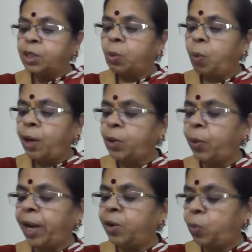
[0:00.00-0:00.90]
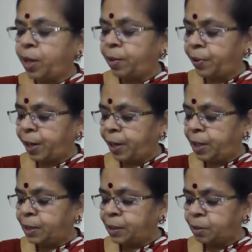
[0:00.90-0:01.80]
So what you can do here
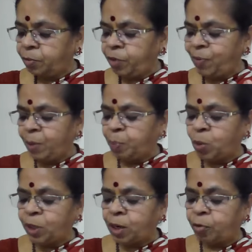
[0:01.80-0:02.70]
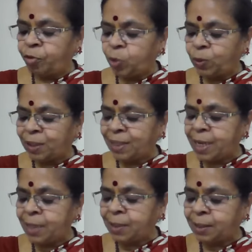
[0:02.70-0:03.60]
is, we will put a few
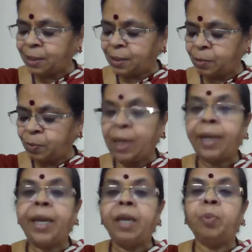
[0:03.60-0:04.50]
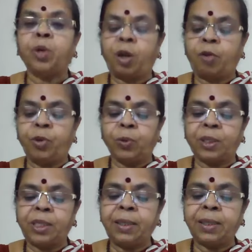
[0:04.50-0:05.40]
seeds. We'll again put a few
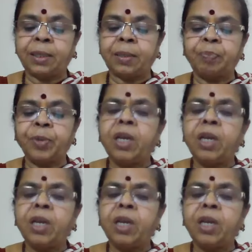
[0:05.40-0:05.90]
seeds.